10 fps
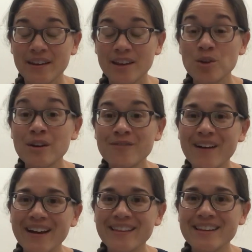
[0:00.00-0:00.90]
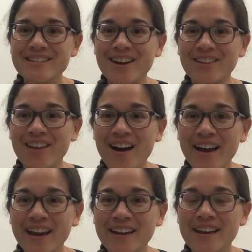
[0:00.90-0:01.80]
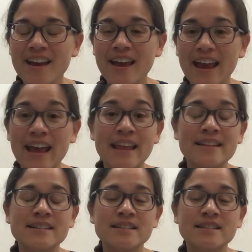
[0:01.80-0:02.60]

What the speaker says: You can find these online, and